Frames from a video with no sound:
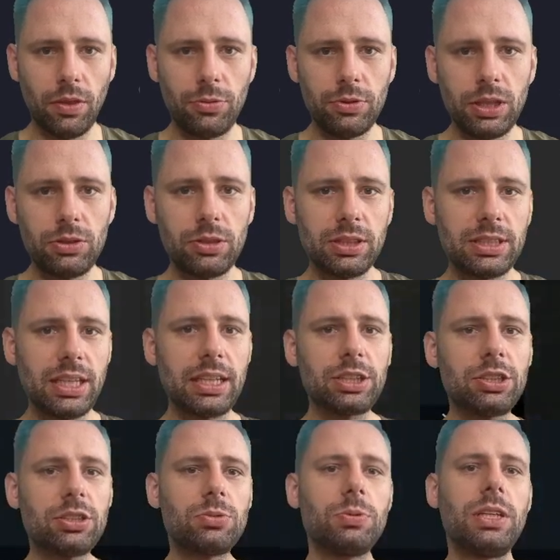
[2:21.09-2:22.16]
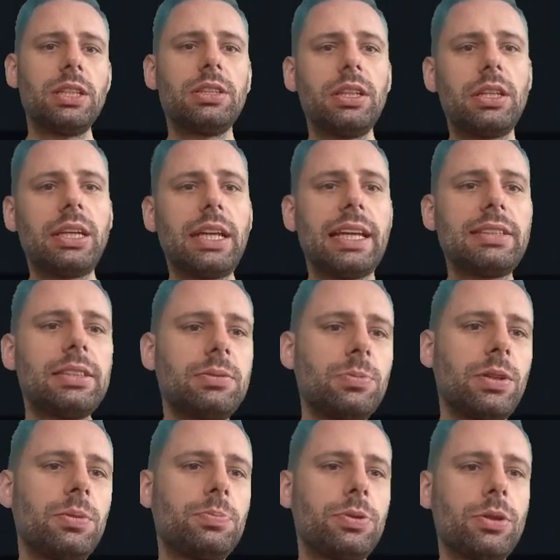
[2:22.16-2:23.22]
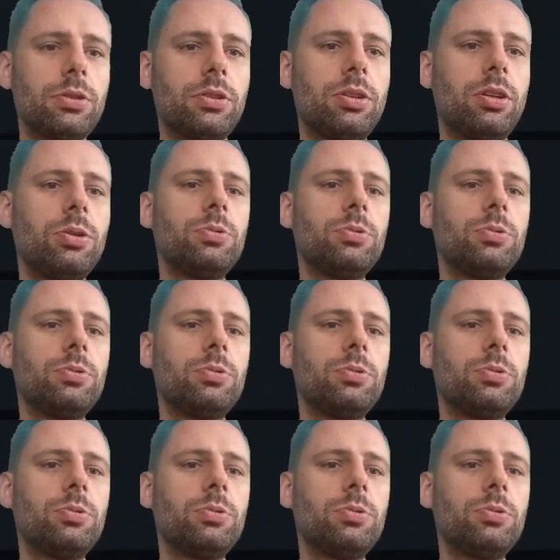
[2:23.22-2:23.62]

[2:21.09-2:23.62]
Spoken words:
3 transactions. We interacted with the protocol.